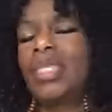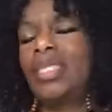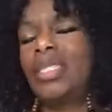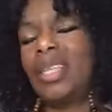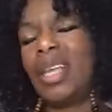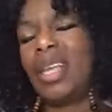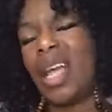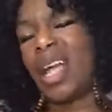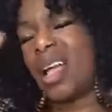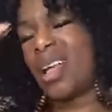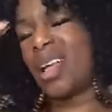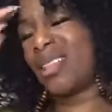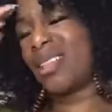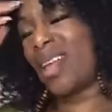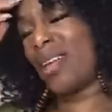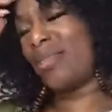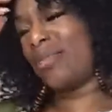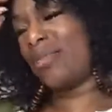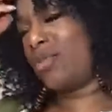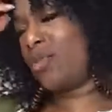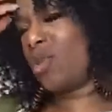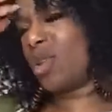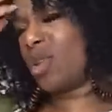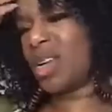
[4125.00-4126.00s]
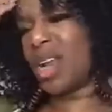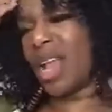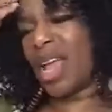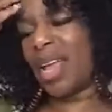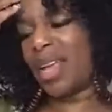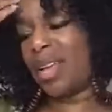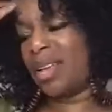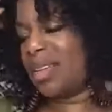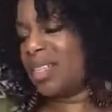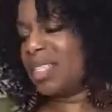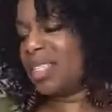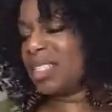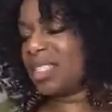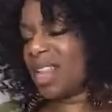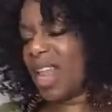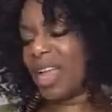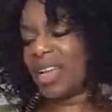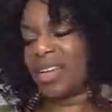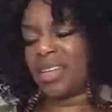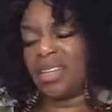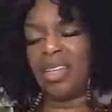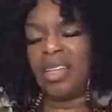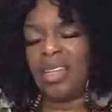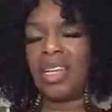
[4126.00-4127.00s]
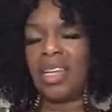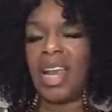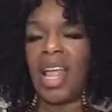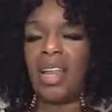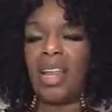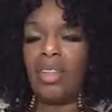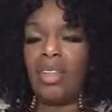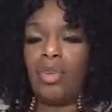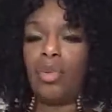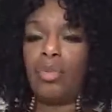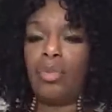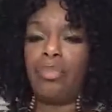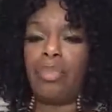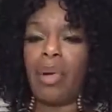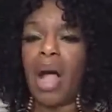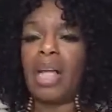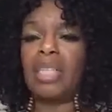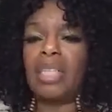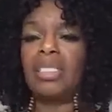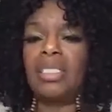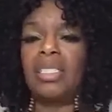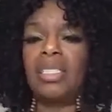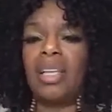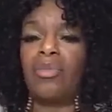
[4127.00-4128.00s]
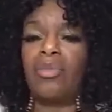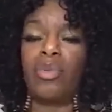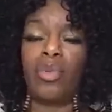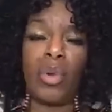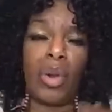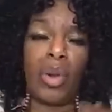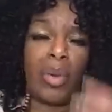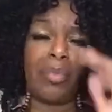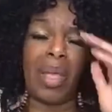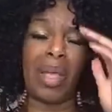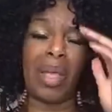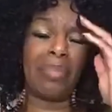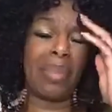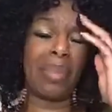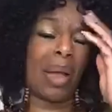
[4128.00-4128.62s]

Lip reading: Child, that Fortnite is like looking at little boxes everywhere.